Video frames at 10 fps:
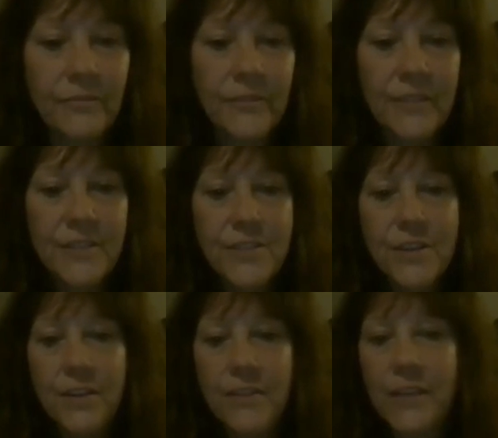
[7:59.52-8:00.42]
Let's draw
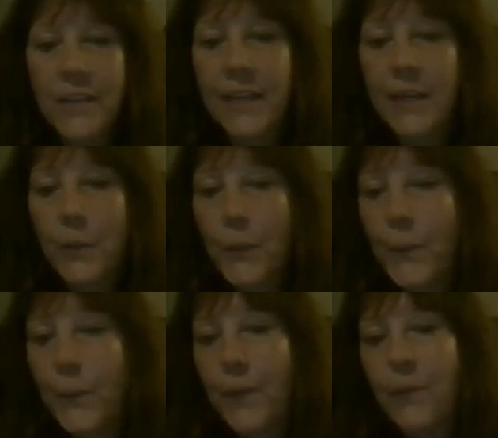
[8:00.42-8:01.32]
our line.
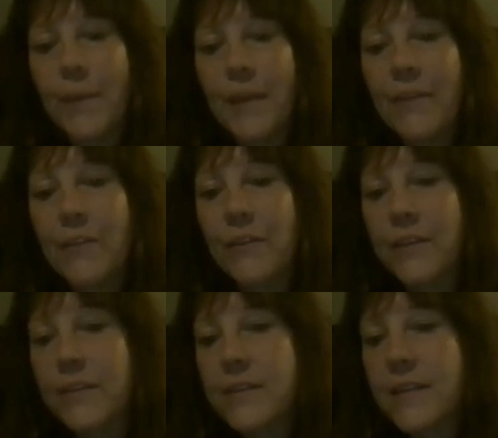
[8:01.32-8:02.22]
Oh my
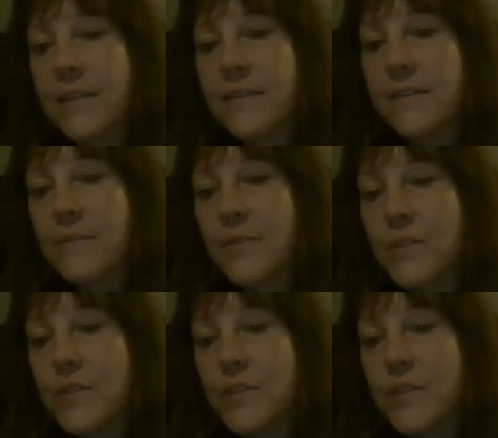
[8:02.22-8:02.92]
goodness, that is the most